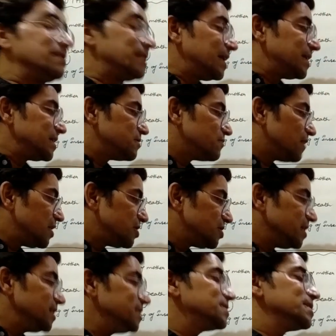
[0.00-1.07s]
That is why
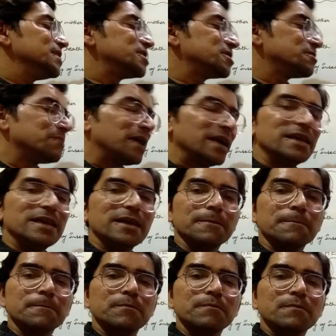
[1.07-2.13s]
she is
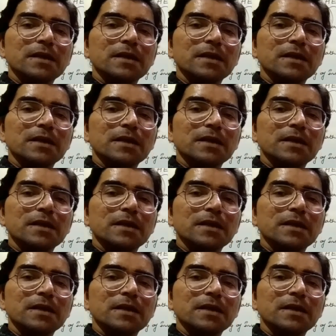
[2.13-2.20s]
smiling.